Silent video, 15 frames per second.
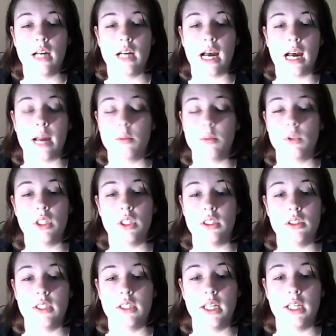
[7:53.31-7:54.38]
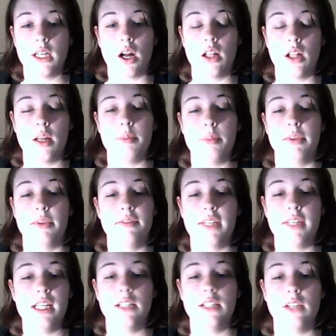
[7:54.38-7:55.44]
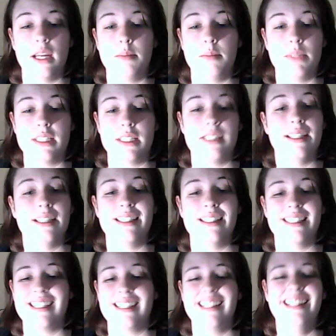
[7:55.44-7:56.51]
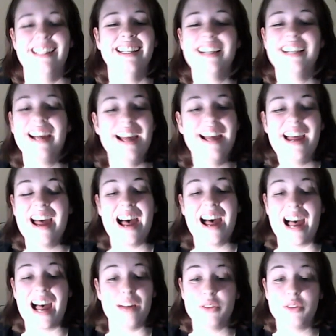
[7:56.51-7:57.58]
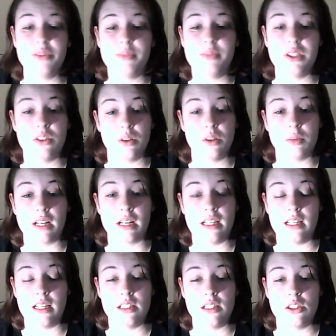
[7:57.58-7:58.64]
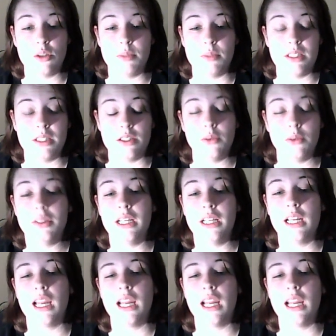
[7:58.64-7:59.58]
I would get all up in the video game business, and I wouldn't be doing what I needed to be doing.